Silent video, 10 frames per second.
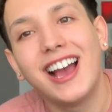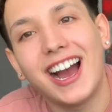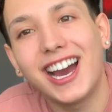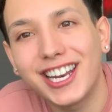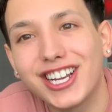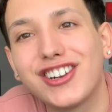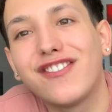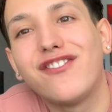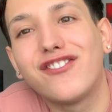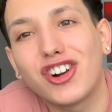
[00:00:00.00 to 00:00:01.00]
I had a
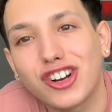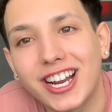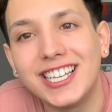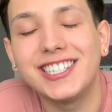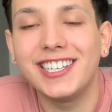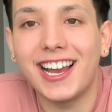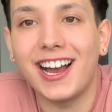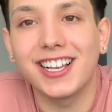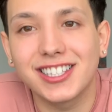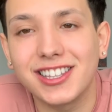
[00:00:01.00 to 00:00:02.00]
crazy
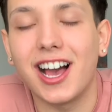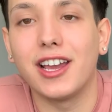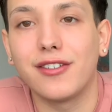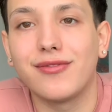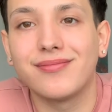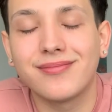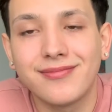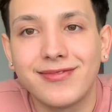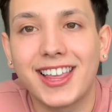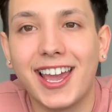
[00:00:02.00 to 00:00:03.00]
ass life,
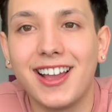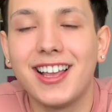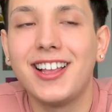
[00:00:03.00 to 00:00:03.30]
okay?